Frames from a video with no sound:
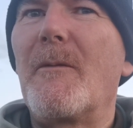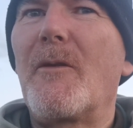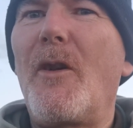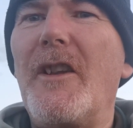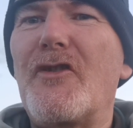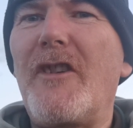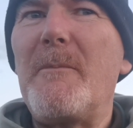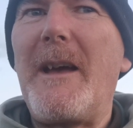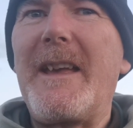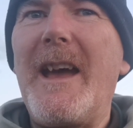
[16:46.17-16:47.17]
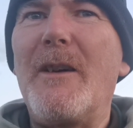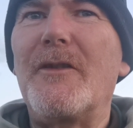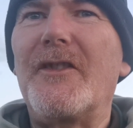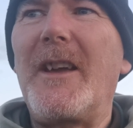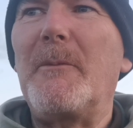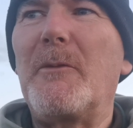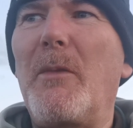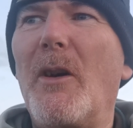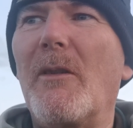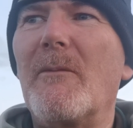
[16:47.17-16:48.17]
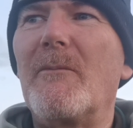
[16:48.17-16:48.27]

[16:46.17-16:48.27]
Got it straight back out on the same spot.